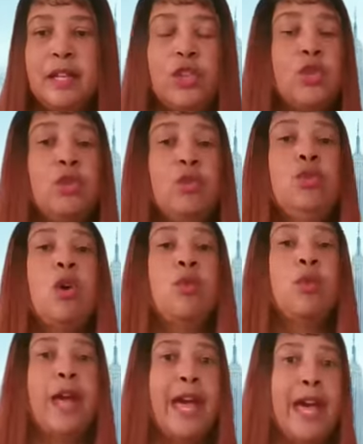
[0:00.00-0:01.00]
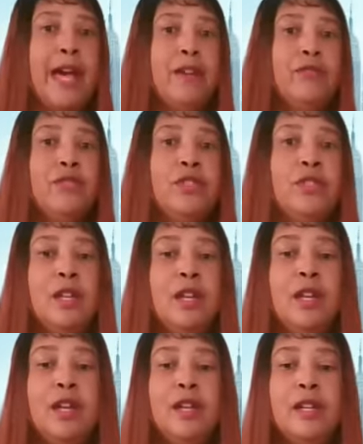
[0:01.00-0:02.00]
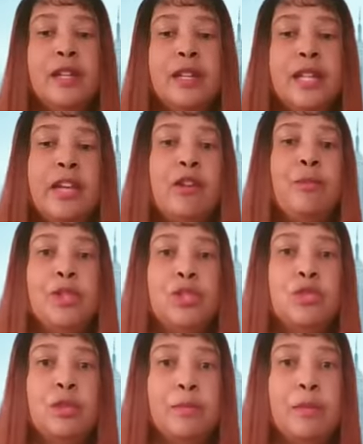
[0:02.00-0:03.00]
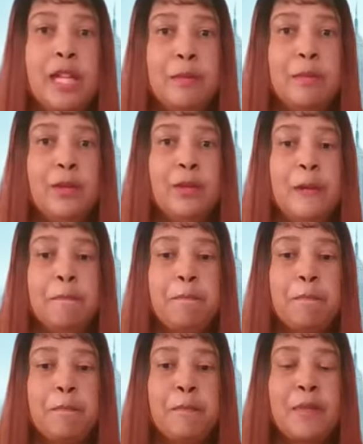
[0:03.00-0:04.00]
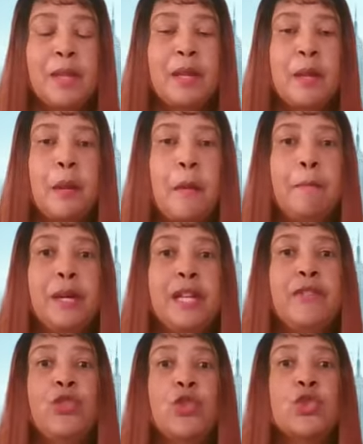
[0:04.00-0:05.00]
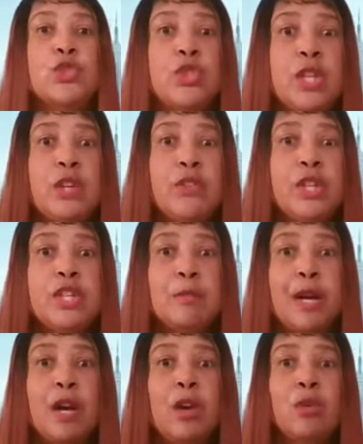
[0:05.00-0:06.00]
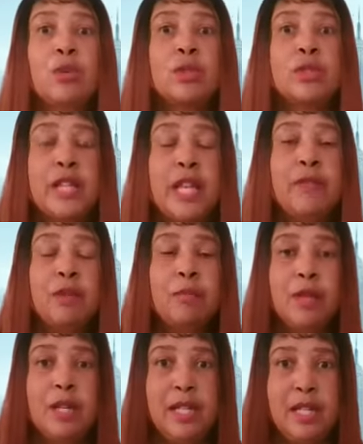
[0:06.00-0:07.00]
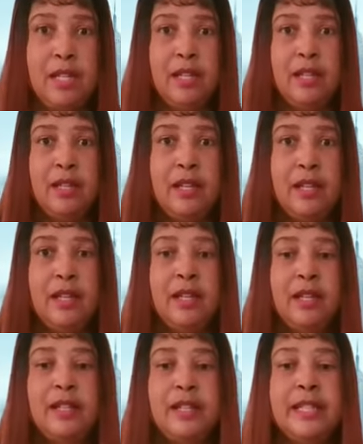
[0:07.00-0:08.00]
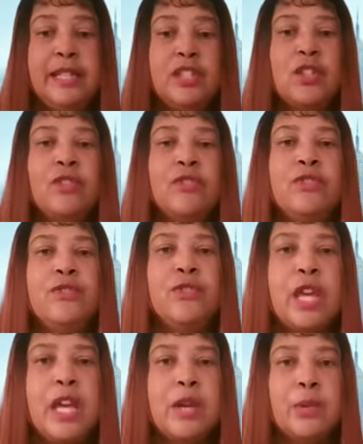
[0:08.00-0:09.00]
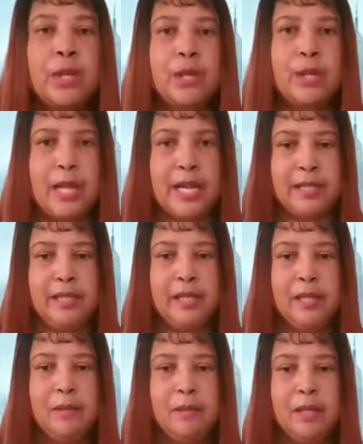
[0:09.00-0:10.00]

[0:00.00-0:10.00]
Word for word: Uh, you don't have to carry pencil and paper, but if you're serious about saving money, it's a very good idea.